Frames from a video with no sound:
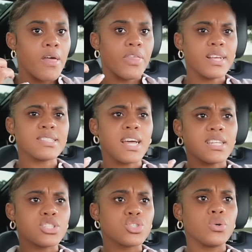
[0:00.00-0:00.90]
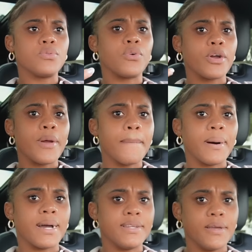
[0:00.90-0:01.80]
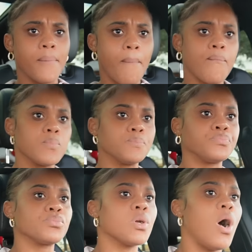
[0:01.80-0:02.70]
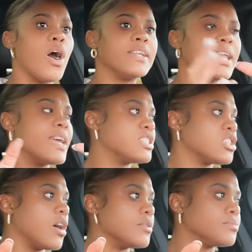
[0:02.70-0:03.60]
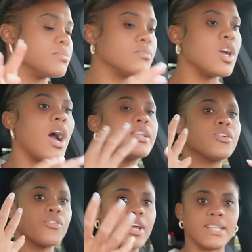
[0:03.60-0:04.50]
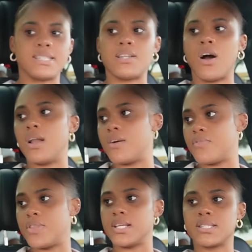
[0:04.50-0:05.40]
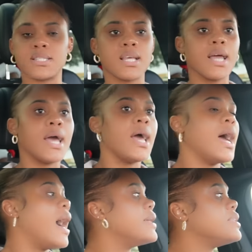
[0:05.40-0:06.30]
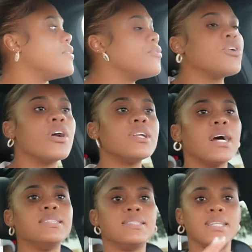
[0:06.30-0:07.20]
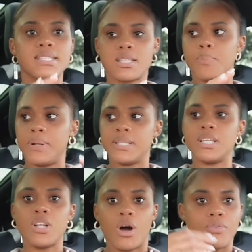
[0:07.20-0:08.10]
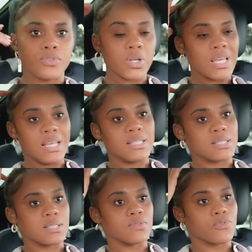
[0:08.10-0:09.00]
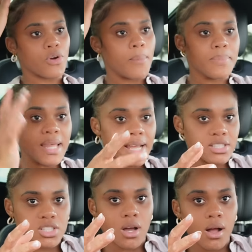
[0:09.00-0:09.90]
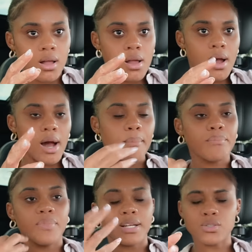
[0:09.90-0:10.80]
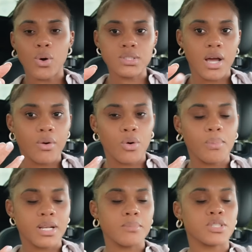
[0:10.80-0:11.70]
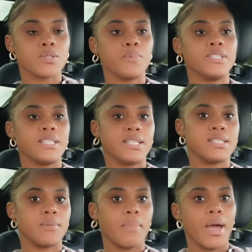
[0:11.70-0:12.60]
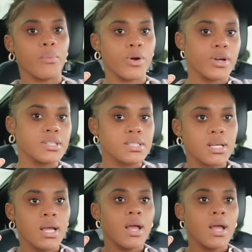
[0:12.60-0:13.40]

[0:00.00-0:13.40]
things that is good for your body are nature God created all of this. And if you're not disciplined enough to eat from nature, I'm not quote unquote, but I'm just putting it in my words.